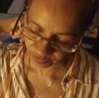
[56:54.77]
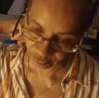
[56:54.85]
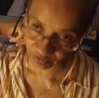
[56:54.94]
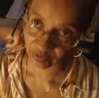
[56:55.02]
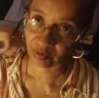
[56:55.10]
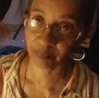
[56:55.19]
When
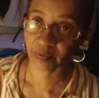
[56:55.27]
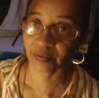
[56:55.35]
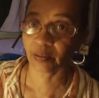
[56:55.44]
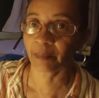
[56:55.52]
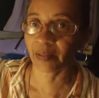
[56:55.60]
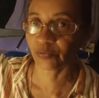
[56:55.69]
you look on
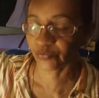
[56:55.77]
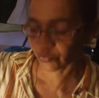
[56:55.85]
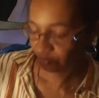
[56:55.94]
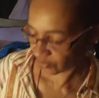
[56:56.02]
my about